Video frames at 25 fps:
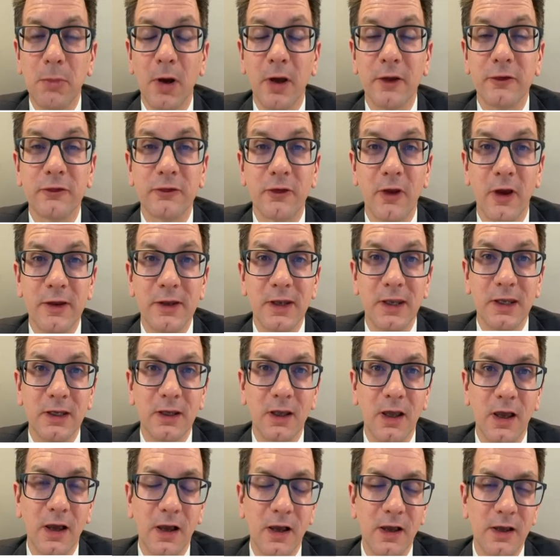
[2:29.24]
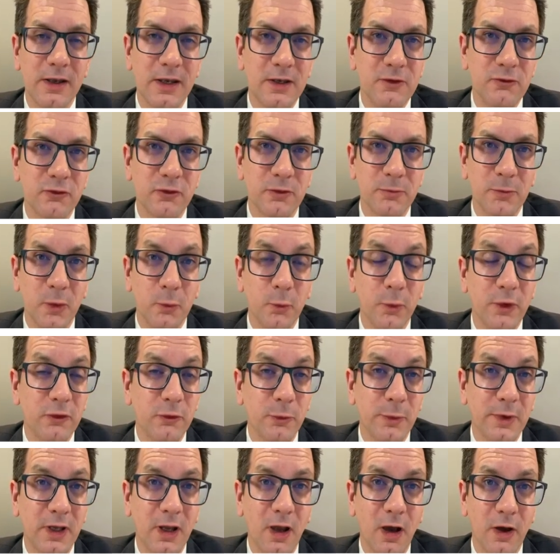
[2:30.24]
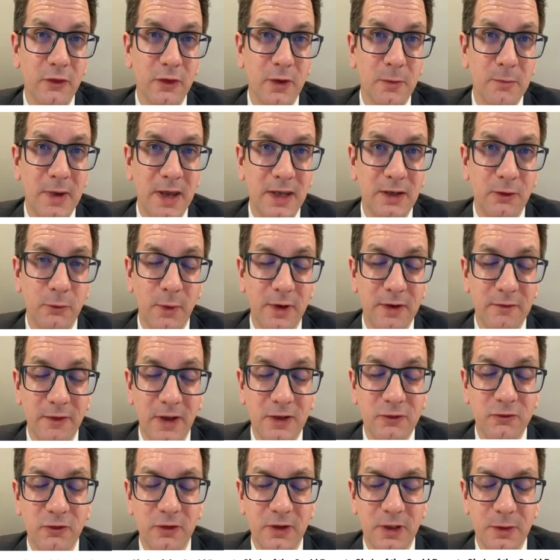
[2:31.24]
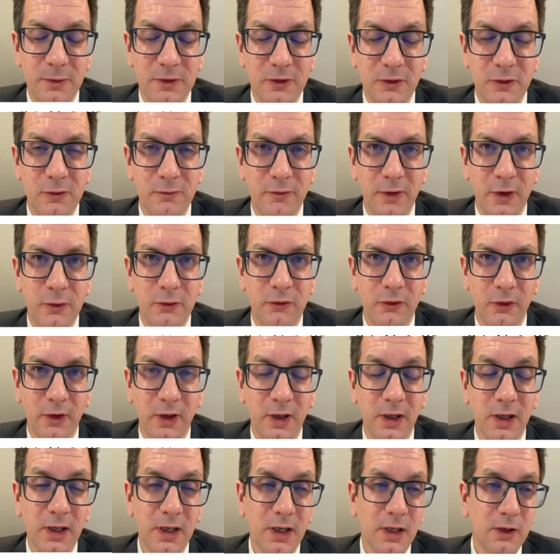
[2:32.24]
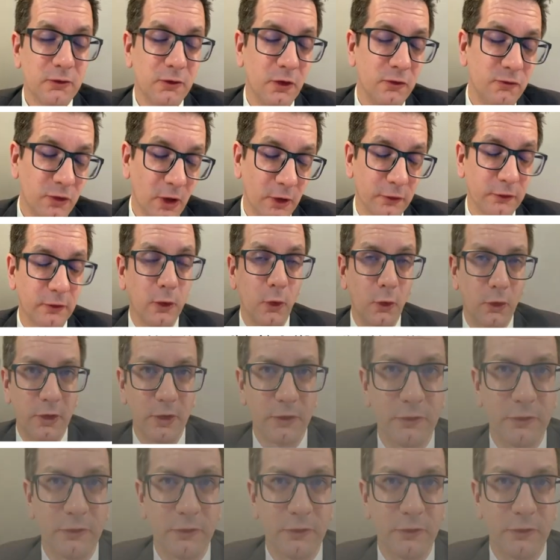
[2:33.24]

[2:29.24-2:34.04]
by signing a, uh, an instrument which we can't amend when eventually we do vote on it, to just lock